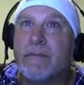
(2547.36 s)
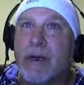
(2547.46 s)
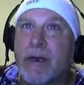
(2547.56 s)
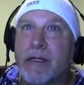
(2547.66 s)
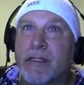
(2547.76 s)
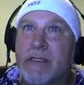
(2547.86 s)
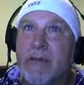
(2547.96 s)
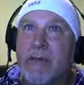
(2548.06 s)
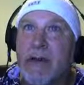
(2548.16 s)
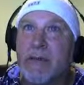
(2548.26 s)
There it is,
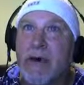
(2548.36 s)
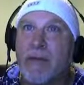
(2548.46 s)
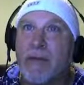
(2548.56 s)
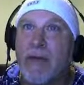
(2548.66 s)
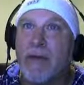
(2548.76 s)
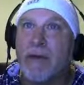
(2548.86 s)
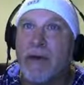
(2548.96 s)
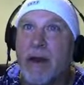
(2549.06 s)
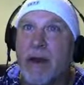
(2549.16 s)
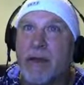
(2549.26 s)
coming down right there
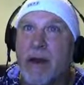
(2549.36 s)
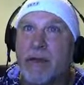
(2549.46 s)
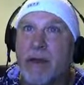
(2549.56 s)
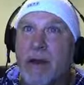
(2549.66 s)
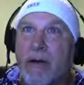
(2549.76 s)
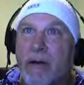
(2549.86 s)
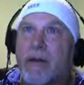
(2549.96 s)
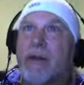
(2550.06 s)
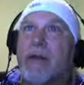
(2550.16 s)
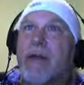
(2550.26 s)
and right
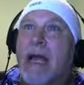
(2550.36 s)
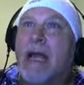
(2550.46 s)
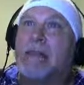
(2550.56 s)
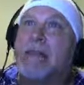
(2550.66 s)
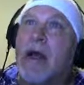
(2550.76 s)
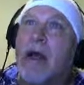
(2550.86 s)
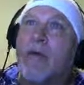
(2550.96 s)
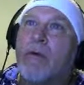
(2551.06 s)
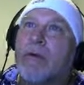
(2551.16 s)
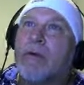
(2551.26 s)
there. And
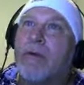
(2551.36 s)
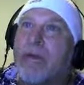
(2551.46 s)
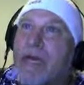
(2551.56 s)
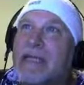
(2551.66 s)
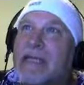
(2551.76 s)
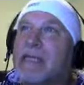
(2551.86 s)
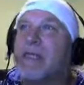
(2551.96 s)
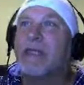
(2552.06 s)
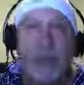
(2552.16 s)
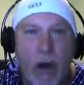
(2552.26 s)
so this
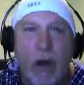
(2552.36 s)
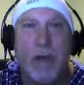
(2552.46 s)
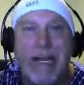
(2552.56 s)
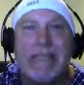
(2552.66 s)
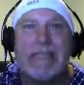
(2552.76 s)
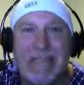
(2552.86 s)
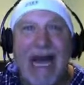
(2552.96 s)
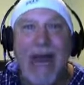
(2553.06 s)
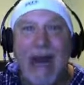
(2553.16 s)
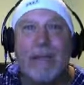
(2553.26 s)
is going to
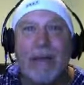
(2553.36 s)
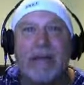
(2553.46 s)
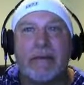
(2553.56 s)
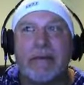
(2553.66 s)
happen.